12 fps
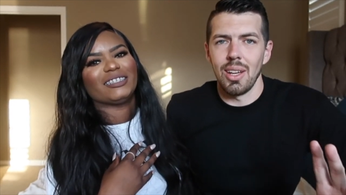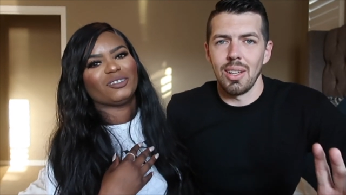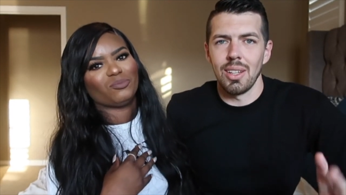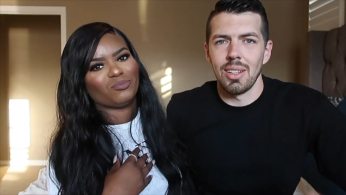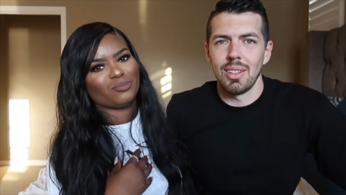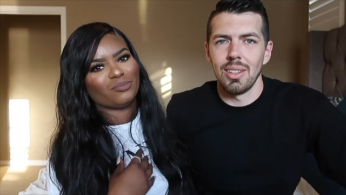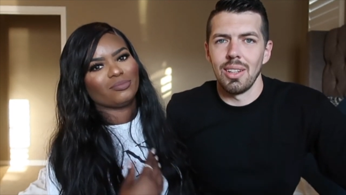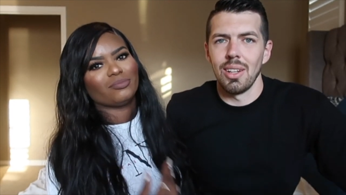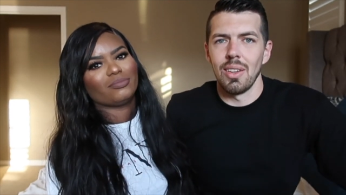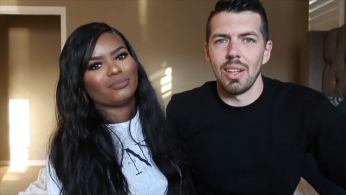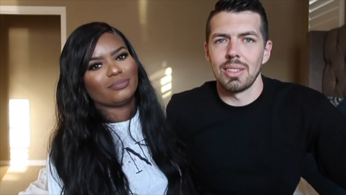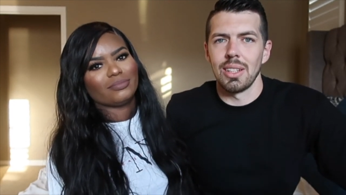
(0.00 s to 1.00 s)
Speaker 1: I, you
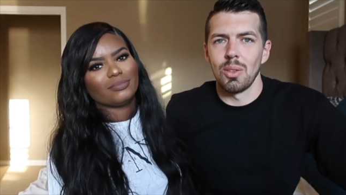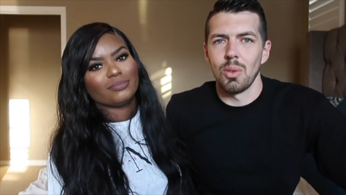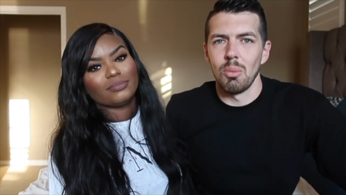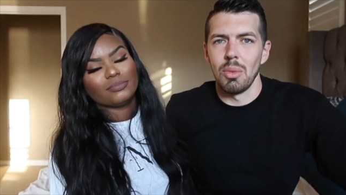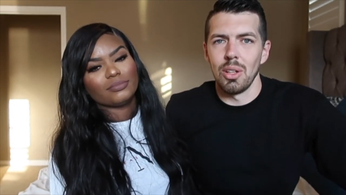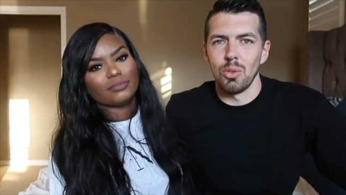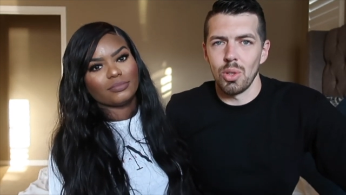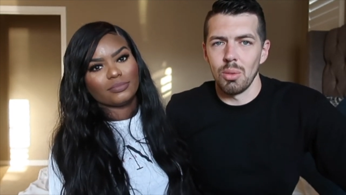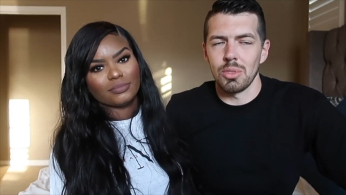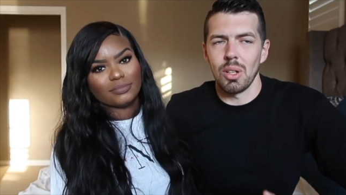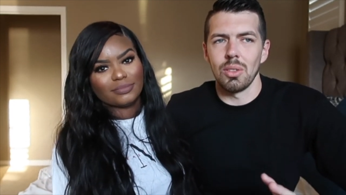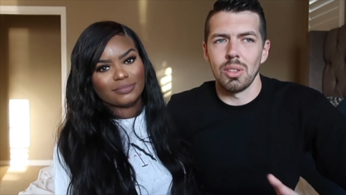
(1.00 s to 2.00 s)
know, that's like one of my
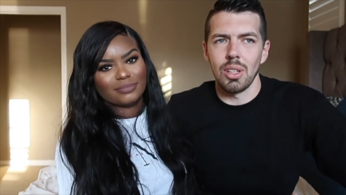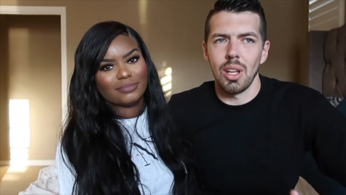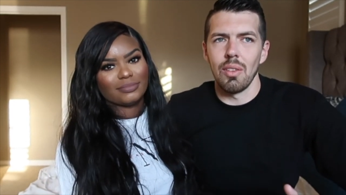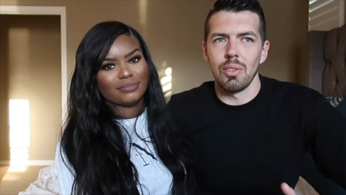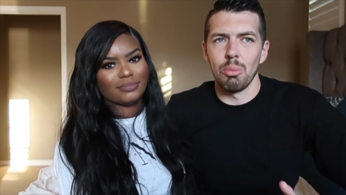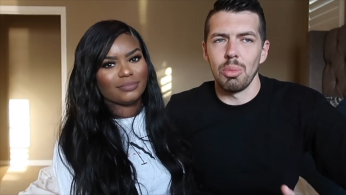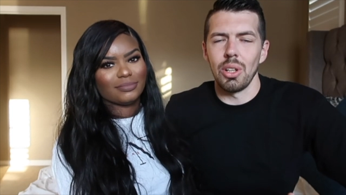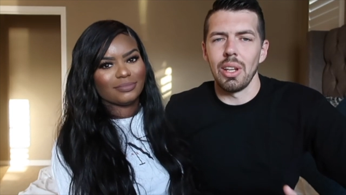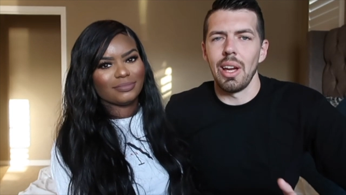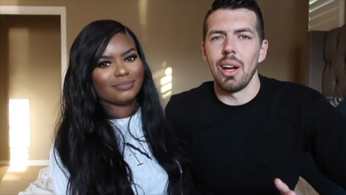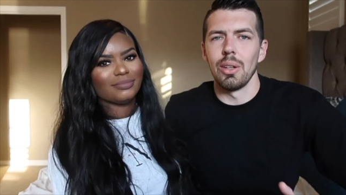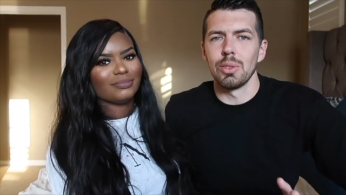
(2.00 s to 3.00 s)
dreams. I would love to build
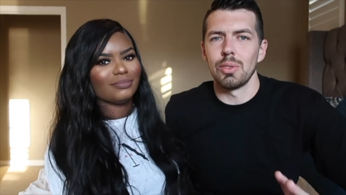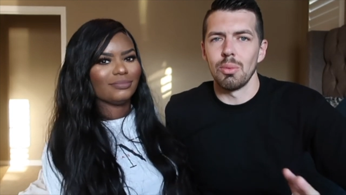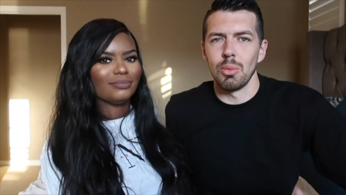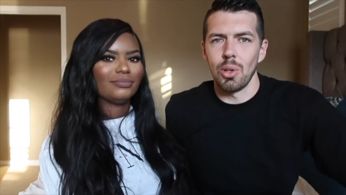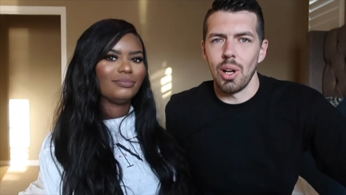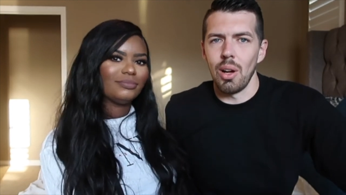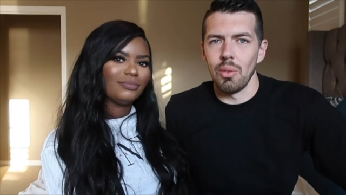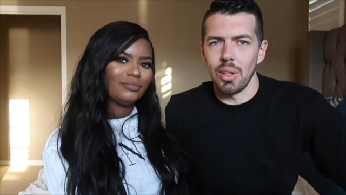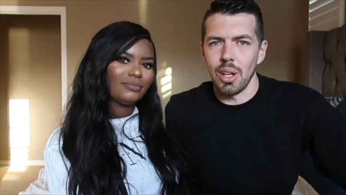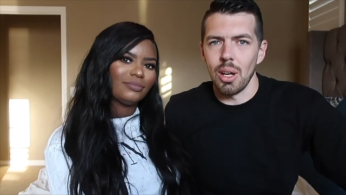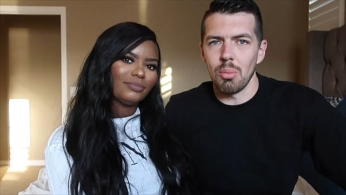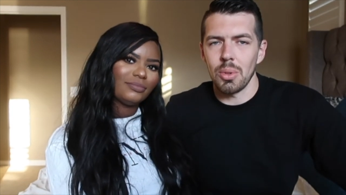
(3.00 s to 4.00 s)
a house from
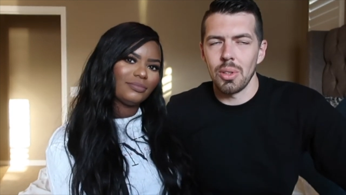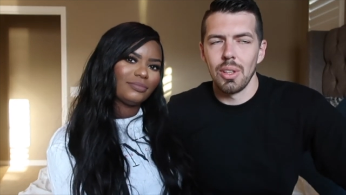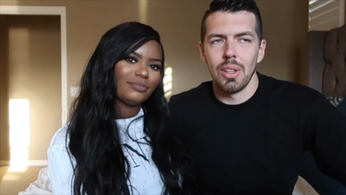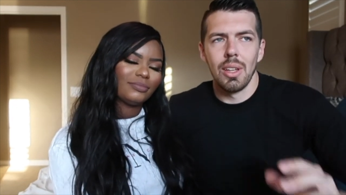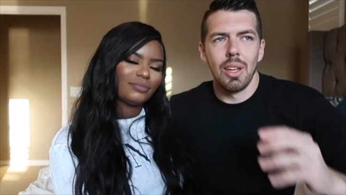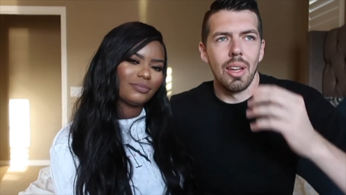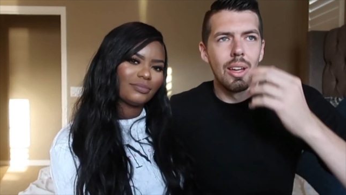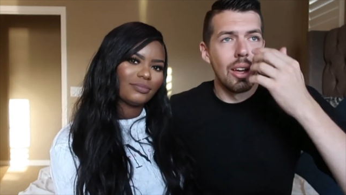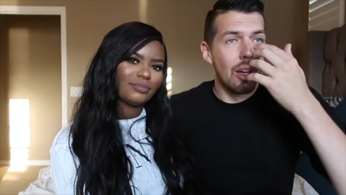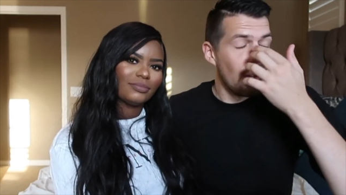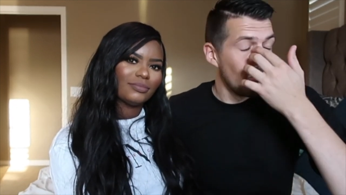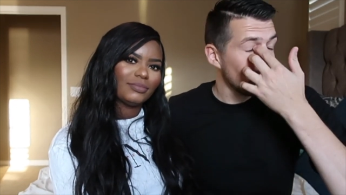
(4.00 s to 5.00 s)
ground up.
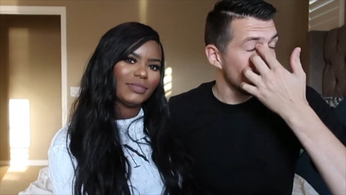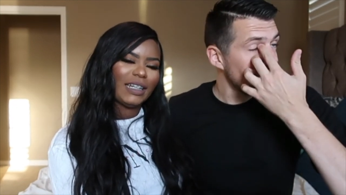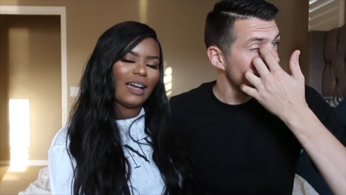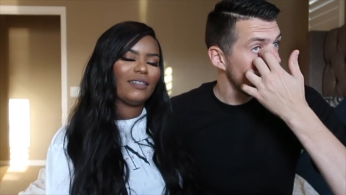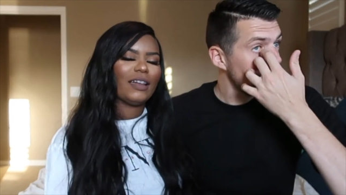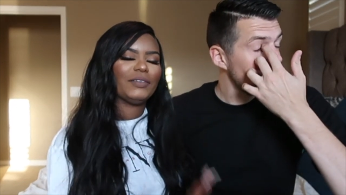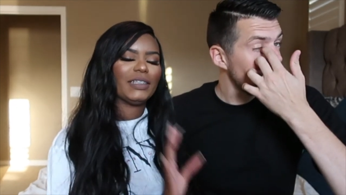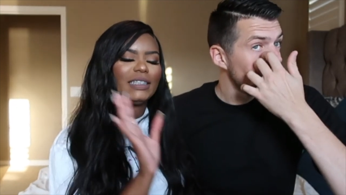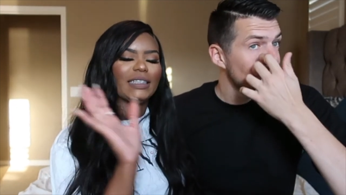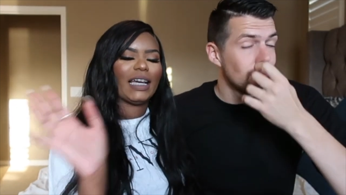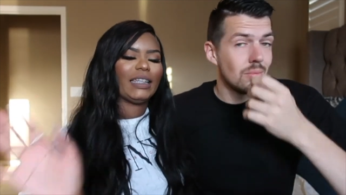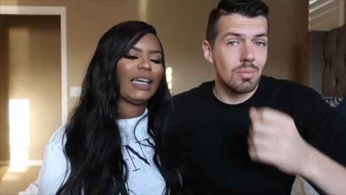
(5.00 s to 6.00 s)
Um, and I would love to
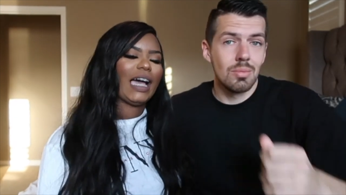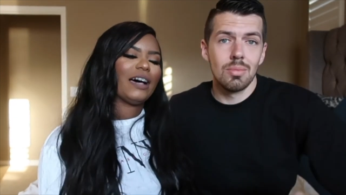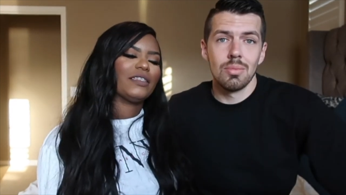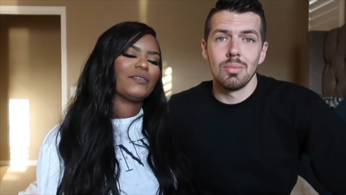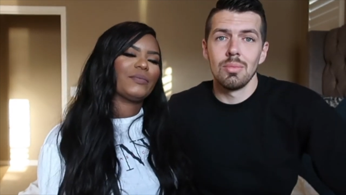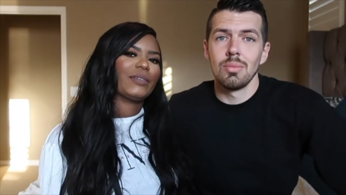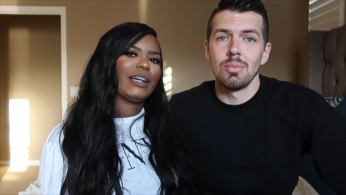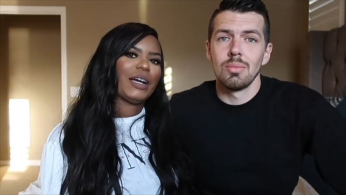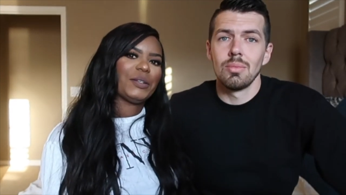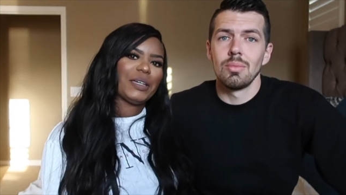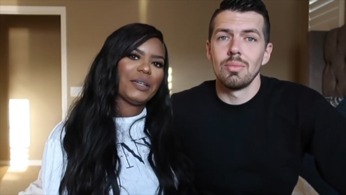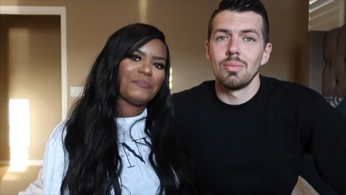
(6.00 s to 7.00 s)
Speaker 2: design the house from
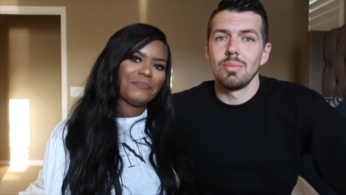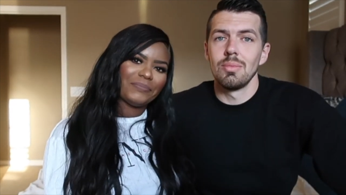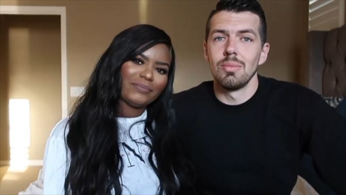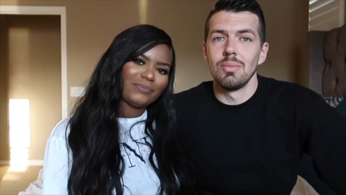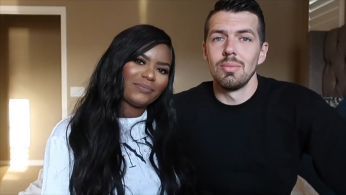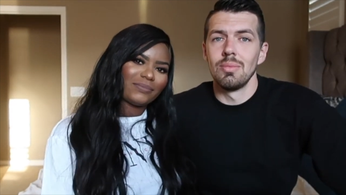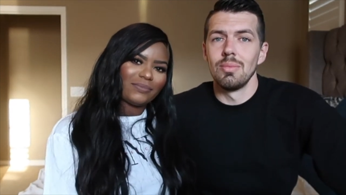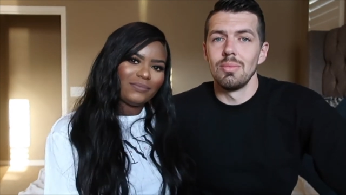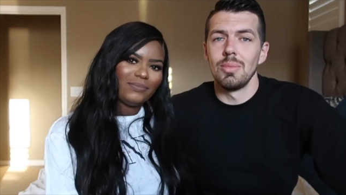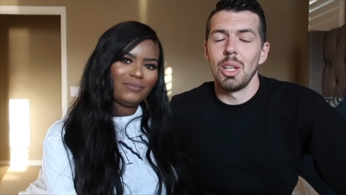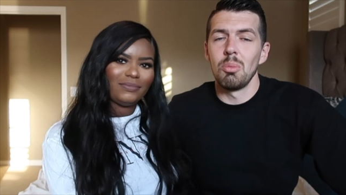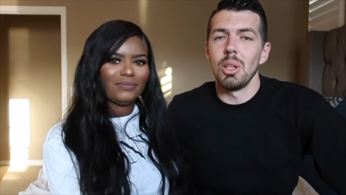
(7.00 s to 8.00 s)
ground up.
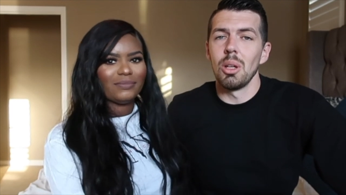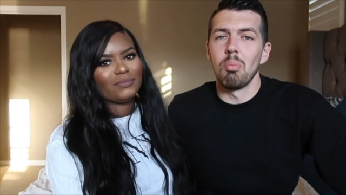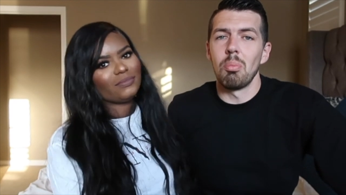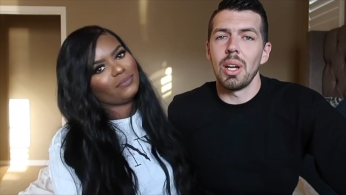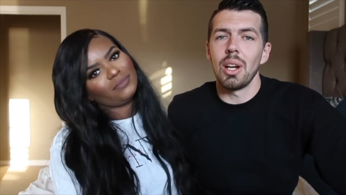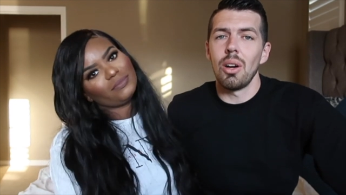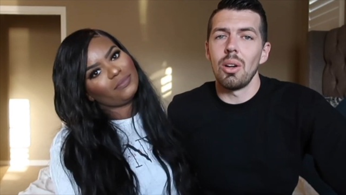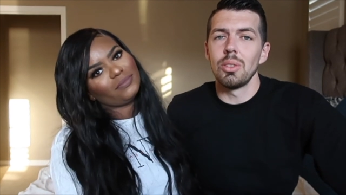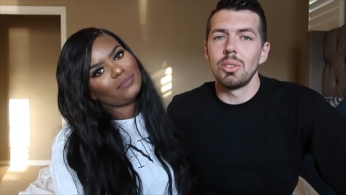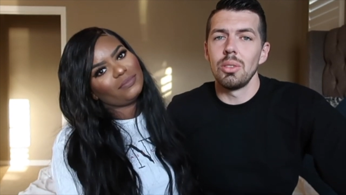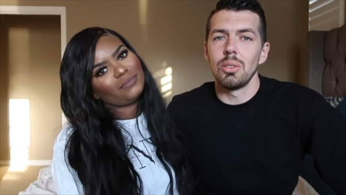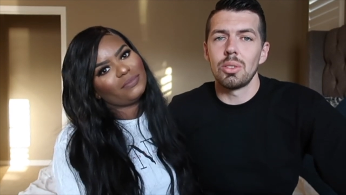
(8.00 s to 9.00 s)
Speaker 1: Mm-hmm. It'd be a big
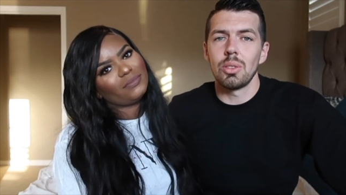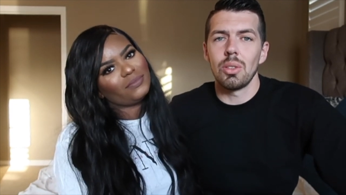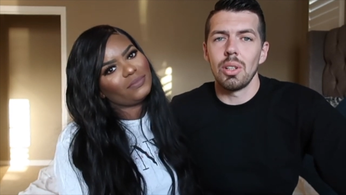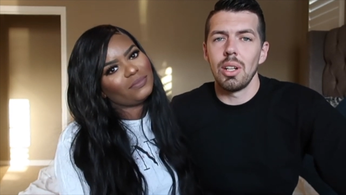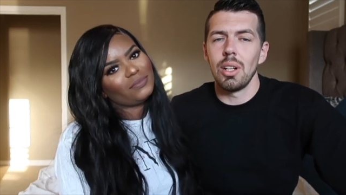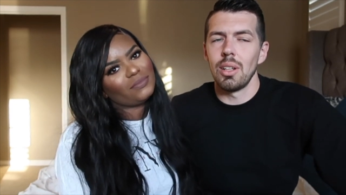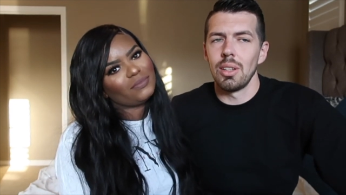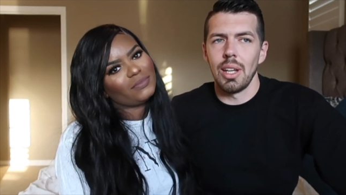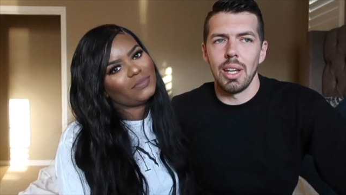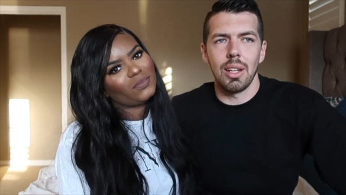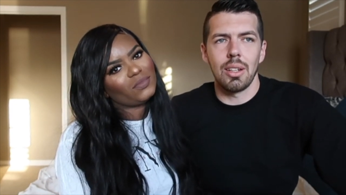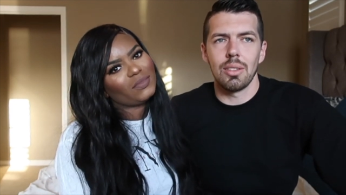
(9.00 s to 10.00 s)
old two-story on
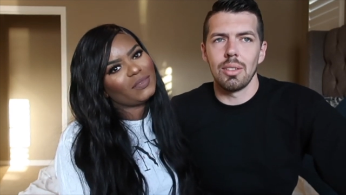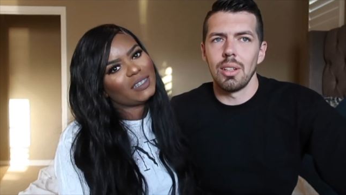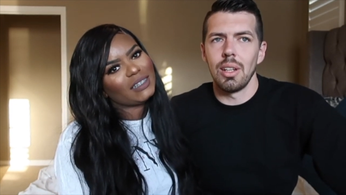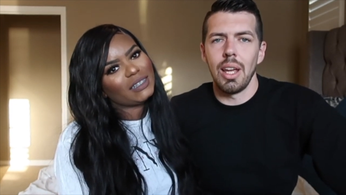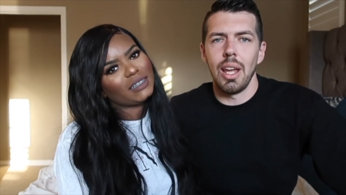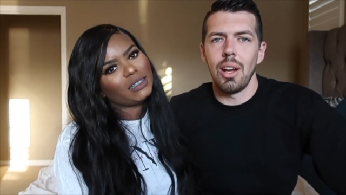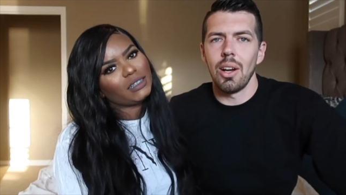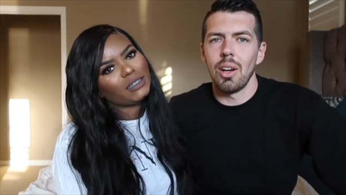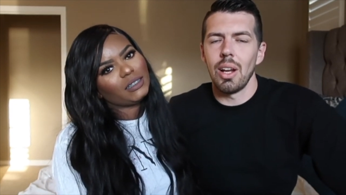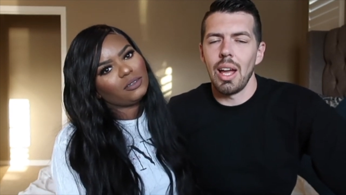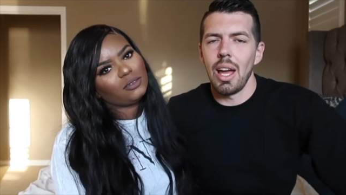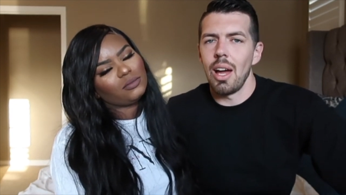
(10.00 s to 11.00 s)
like an
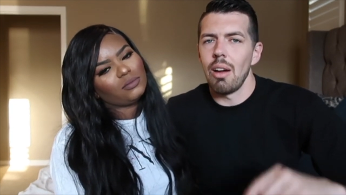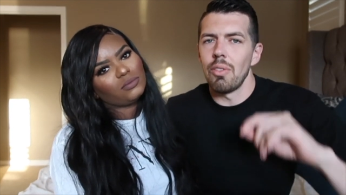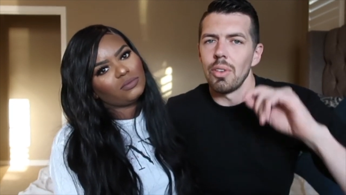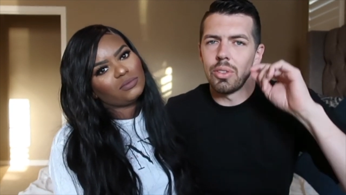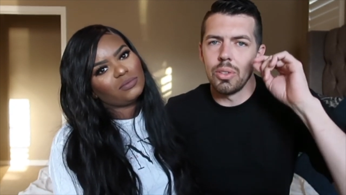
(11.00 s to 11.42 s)
acre and a half or